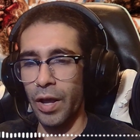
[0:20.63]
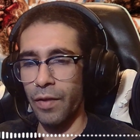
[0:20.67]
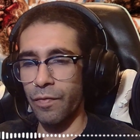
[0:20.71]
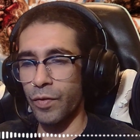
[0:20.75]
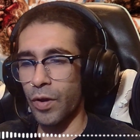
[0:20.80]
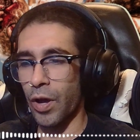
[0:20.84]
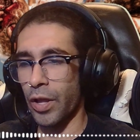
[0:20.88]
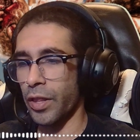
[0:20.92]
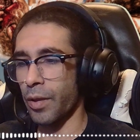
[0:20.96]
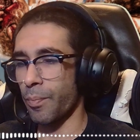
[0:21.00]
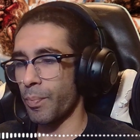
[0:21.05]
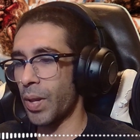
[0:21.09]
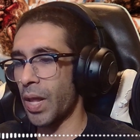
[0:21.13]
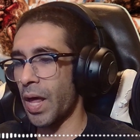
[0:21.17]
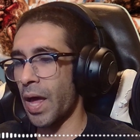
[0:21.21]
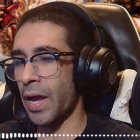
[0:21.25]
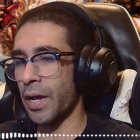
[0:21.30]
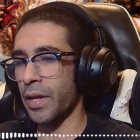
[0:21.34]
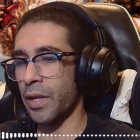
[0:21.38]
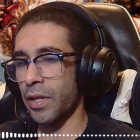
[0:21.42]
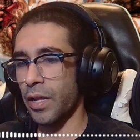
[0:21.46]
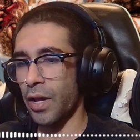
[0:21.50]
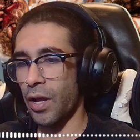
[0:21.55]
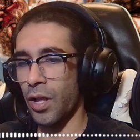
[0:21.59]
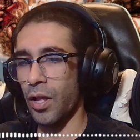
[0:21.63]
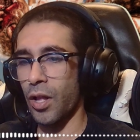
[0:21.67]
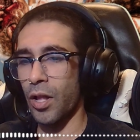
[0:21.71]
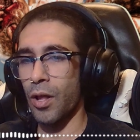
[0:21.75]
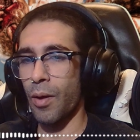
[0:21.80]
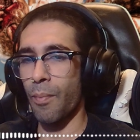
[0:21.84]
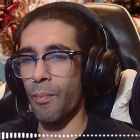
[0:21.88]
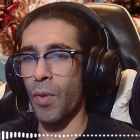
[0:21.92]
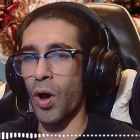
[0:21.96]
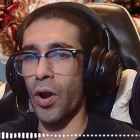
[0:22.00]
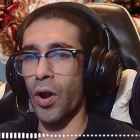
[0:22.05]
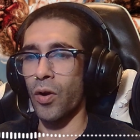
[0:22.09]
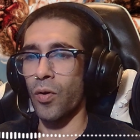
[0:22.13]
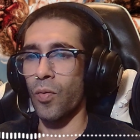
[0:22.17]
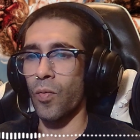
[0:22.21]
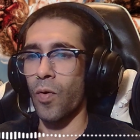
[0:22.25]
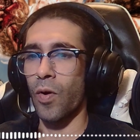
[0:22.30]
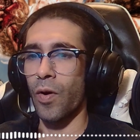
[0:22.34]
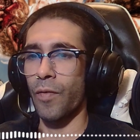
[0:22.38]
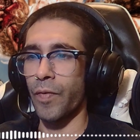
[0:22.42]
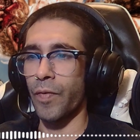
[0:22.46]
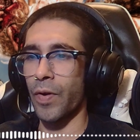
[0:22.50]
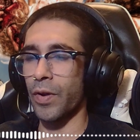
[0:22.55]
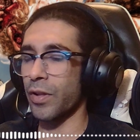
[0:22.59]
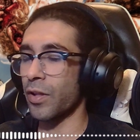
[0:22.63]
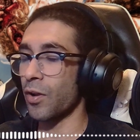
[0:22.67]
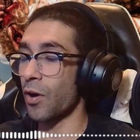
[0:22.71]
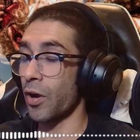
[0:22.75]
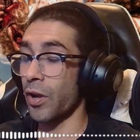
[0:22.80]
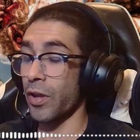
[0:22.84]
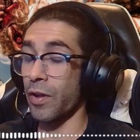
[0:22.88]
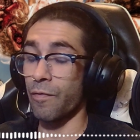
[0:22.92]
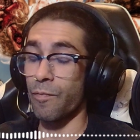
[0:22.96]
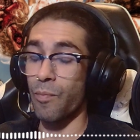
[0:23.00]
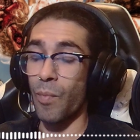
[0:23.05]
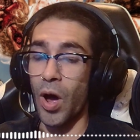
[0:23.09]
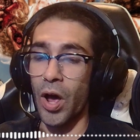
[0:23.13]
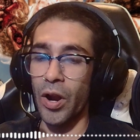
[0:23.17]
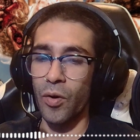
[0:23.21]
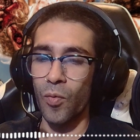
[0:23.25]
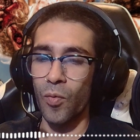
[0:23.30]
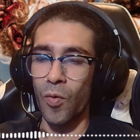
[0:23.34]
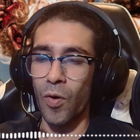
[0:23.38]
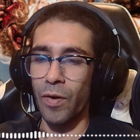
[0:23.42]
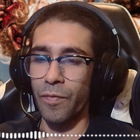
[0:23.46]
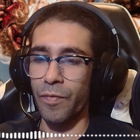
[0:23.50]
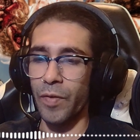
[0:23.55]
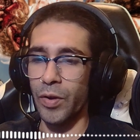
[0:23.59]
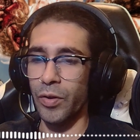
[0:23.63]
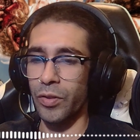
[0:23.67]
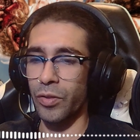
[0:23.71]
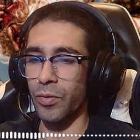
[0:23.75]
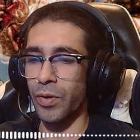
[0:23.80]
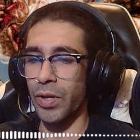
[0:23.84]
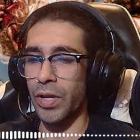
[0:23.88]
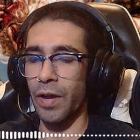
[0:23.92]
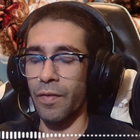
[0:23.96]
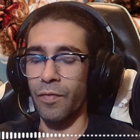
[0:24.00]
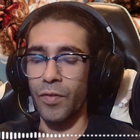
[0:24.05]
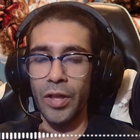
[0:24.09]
I've got the Black Cell Modern Warfare, sorry, of Modern Warfare three.